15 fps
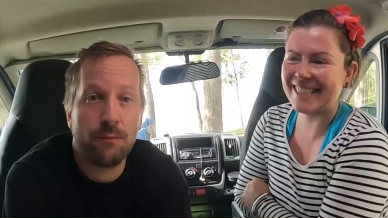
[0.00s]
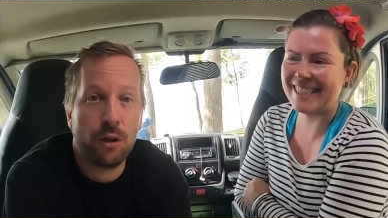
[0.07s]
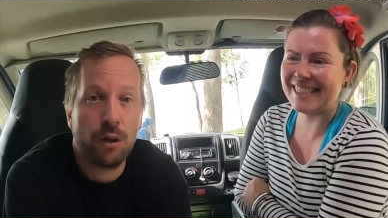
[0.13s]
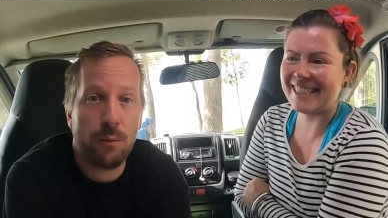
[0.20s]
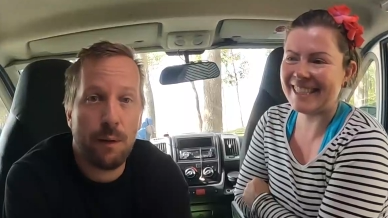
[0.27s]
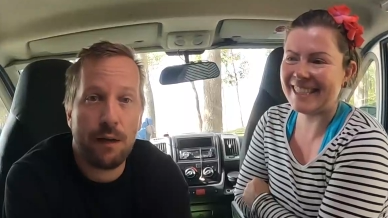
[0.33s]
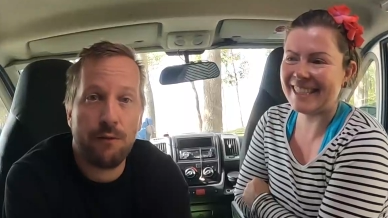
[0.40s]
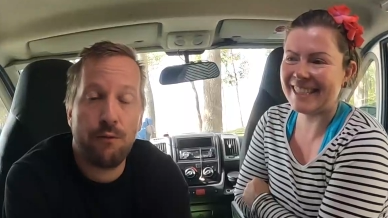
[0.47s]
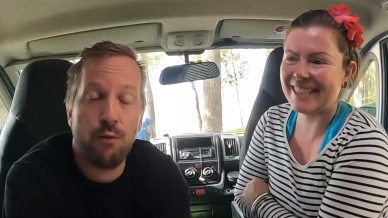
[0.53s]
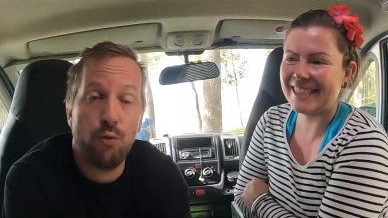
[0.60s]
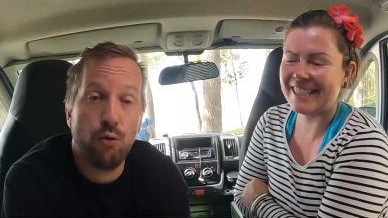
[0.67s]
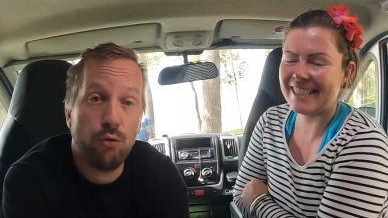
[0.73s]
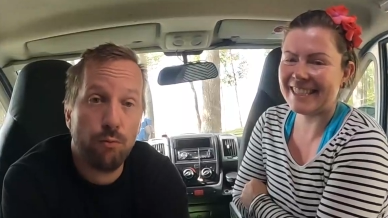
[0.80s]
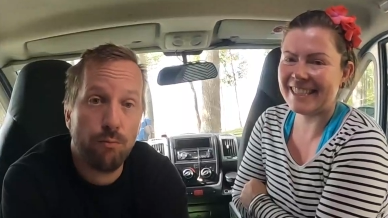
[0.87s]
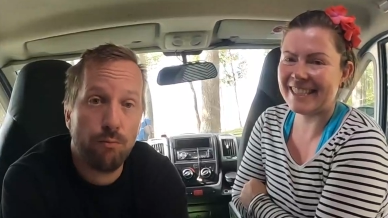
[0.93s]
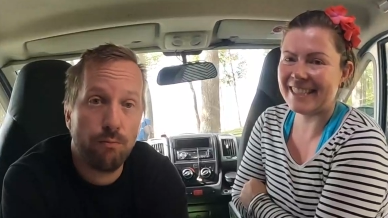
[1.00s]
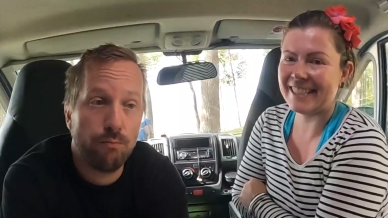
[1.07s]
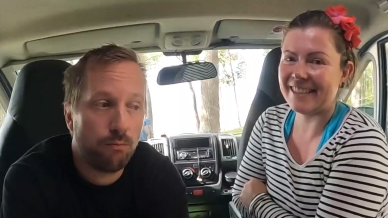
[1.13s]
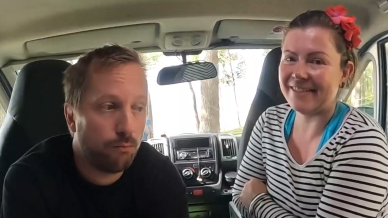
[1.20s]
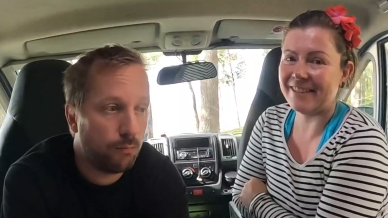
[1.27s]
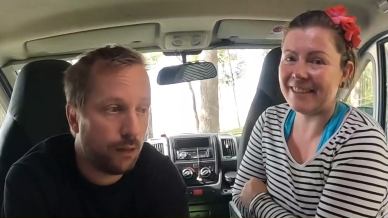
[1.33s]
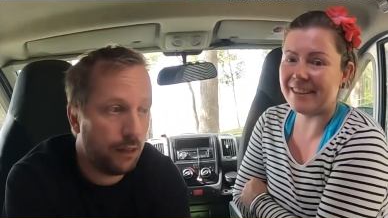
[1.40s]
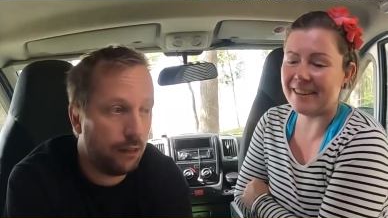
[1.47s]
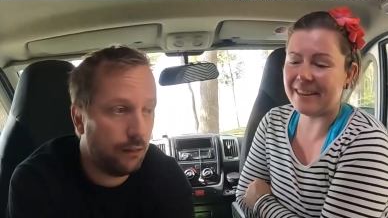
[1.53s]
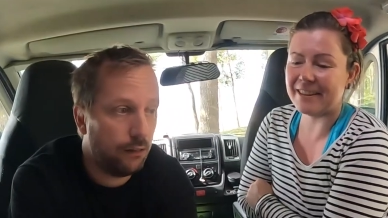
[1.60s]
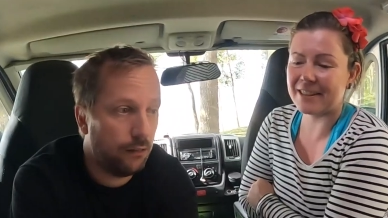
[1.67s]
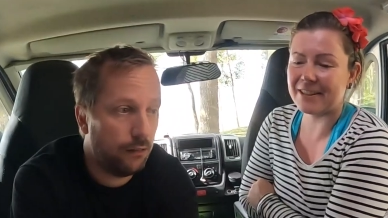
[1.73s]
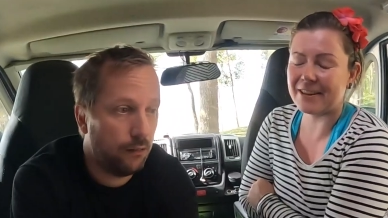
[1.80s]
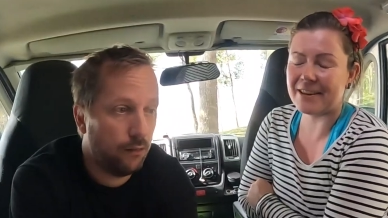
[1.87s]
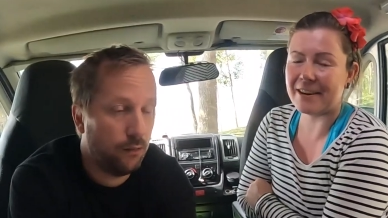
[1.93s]
Speaker 1: gonna make food.
Speaker 2: We are
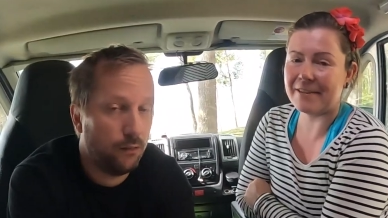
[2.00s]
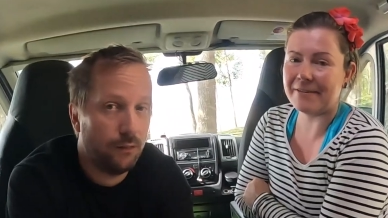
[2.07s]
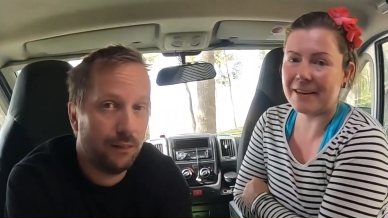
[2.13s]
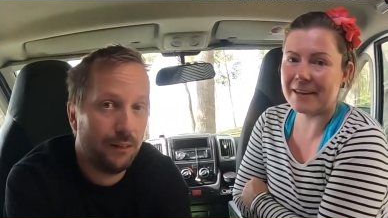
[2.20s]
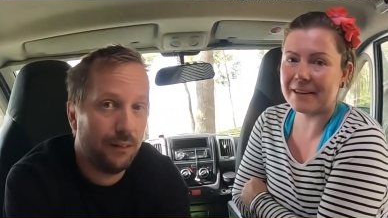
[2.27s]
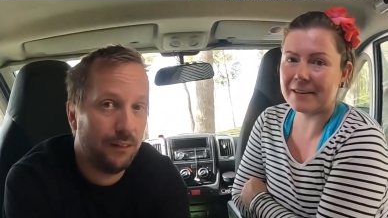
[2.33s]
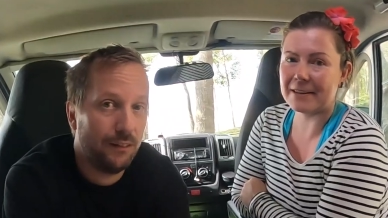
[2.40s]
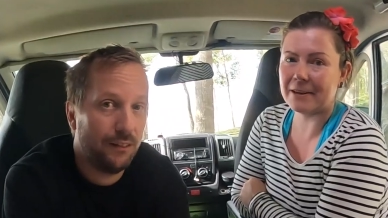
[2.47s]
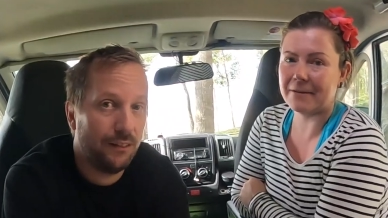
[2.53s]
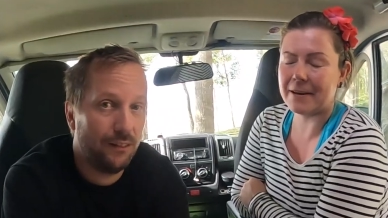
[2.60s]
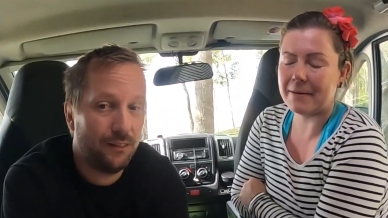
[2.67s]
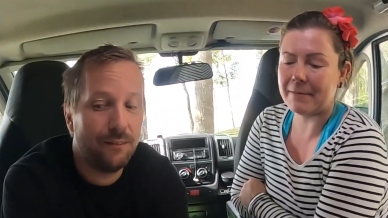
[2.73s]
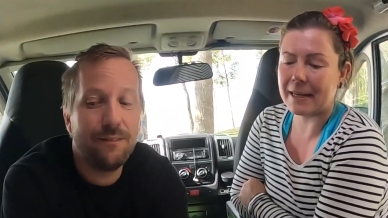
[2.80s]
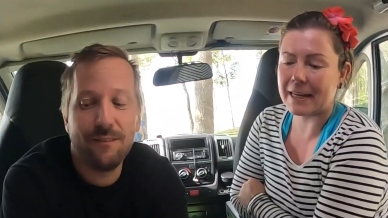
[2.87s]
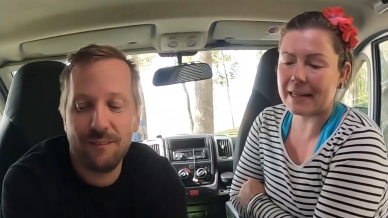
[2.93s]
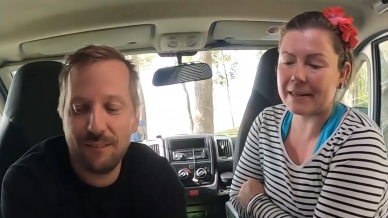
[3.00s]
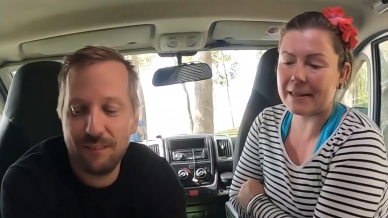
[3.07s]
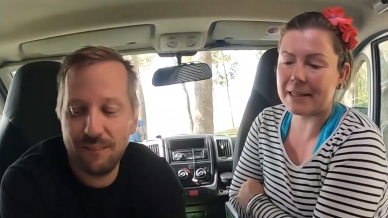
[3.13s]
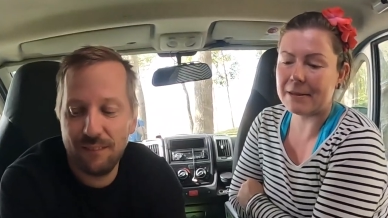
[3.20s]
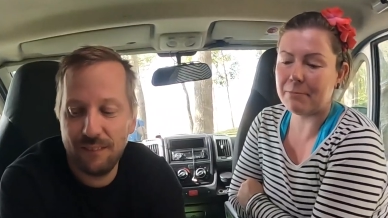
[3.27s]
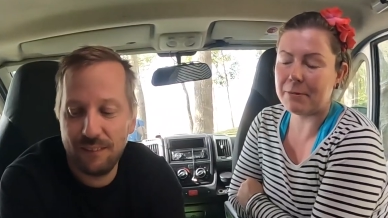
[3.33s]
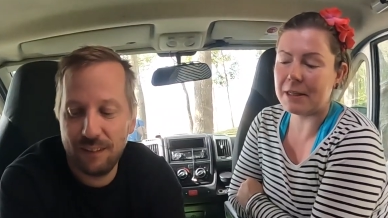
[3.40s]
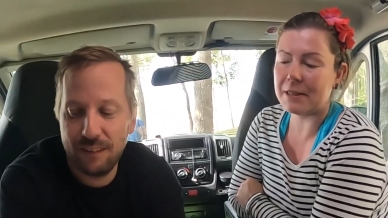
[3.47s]
starving, so we are making sp